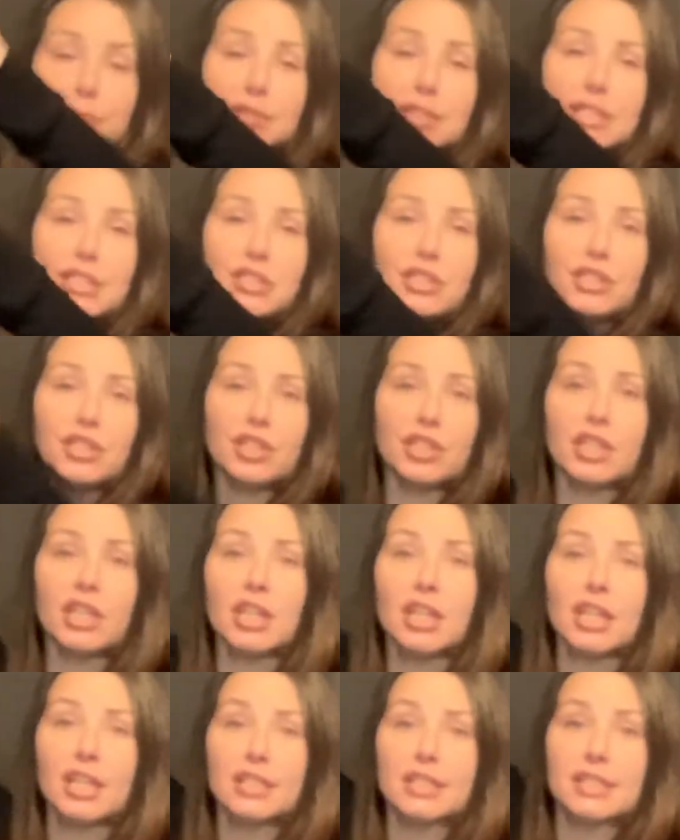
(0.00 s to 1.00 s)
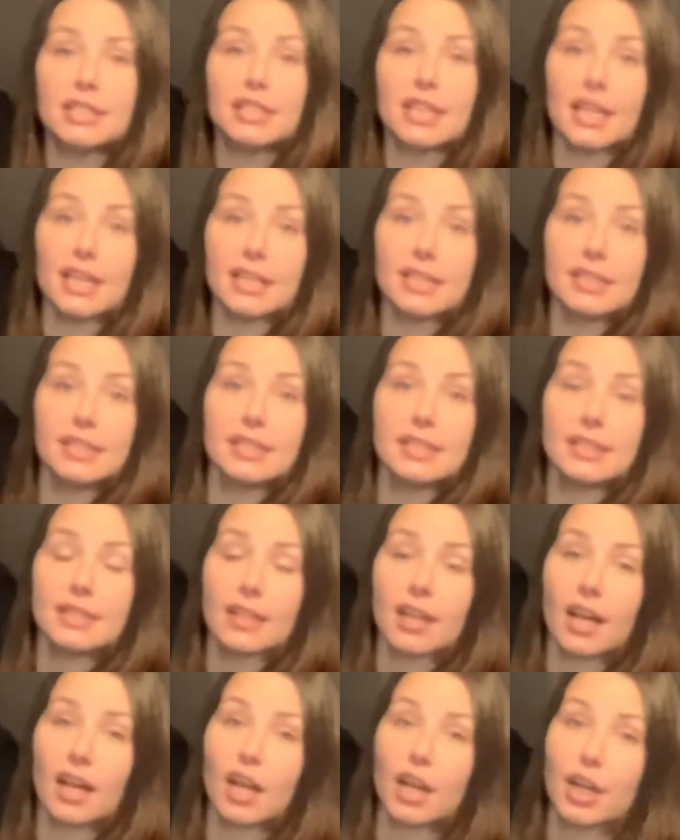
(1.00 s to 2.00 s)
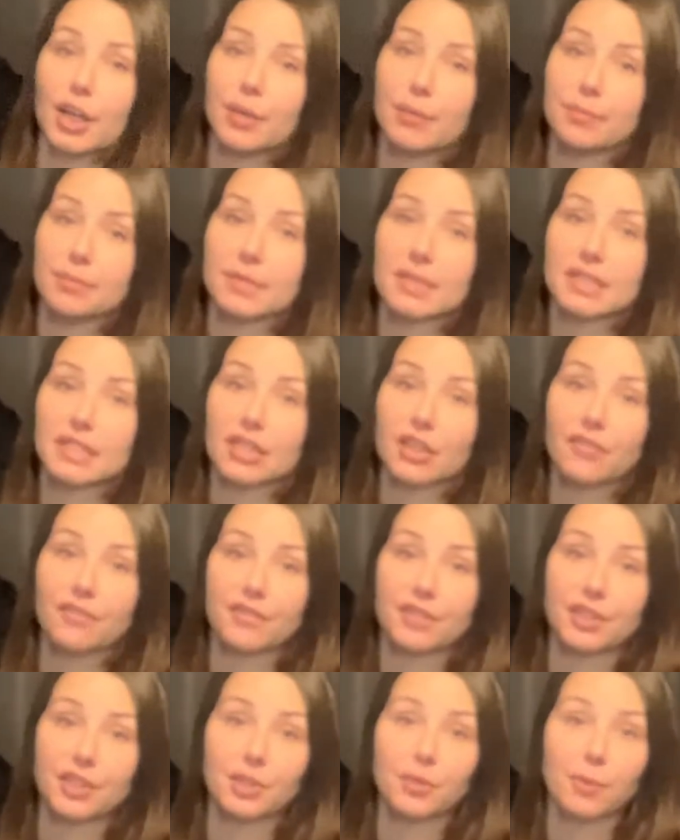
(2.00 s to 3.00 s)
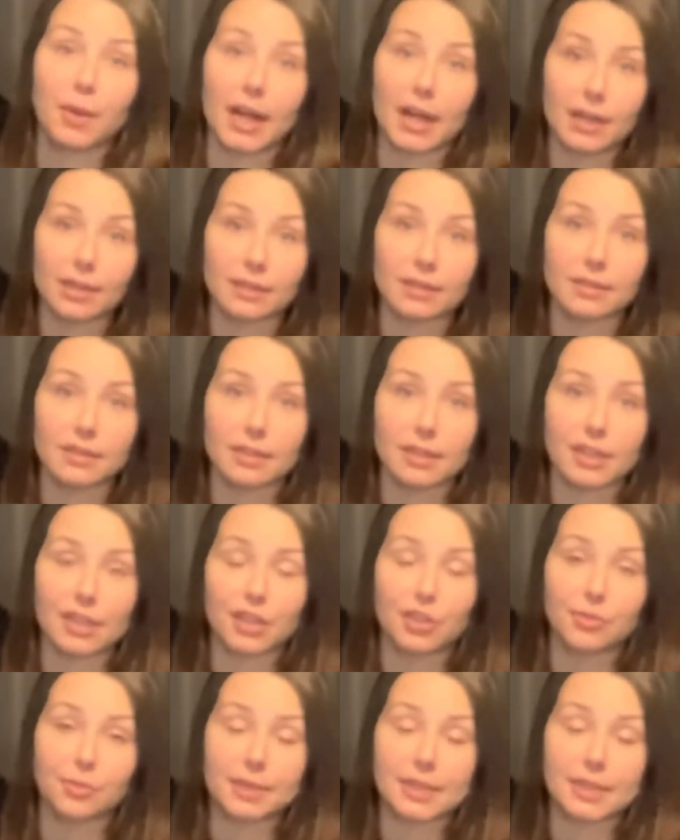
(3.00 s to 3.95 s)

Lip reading: Pulitzer does sell very well in the